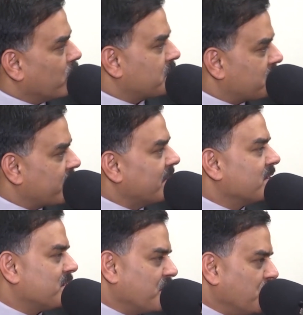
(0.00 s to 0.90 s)
core
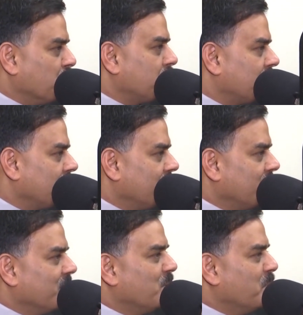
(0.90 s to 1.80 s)
strength is the youth
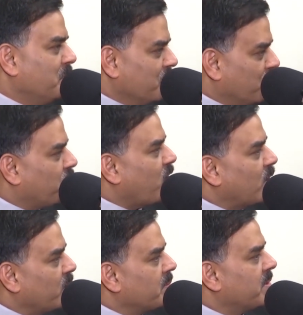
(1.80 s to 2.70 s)
who
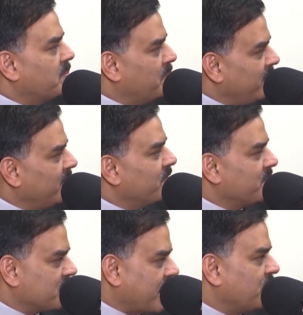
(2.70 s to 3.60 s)
follow him and believe
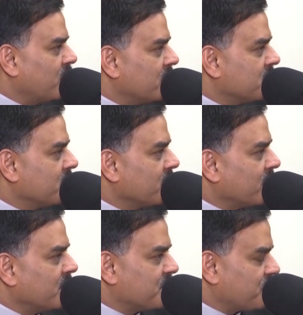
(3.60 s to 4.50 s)
his ideology
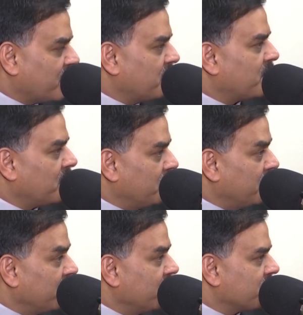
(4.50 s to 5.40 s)
and his fundamental
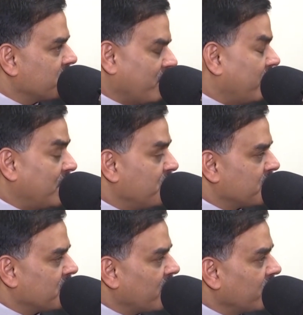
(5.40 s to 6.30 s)
beliefs, our
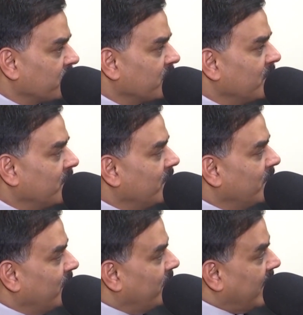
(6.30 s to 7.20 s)
values in life.
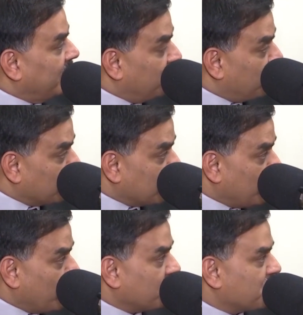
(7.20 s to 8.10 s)
And those are
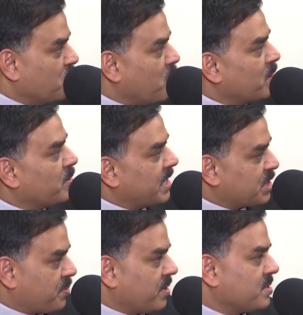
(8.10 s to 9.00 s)
the ones who wanted to
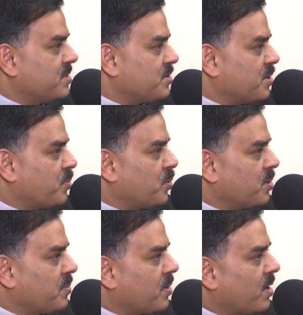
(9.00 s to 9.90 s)
express their support
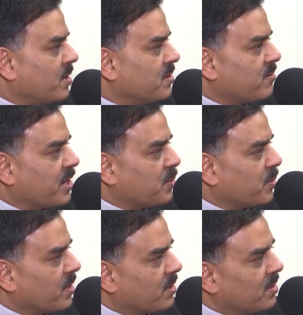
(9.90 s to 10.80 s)
of the party in the right
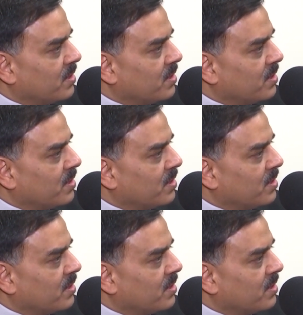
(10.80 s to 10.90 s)
way.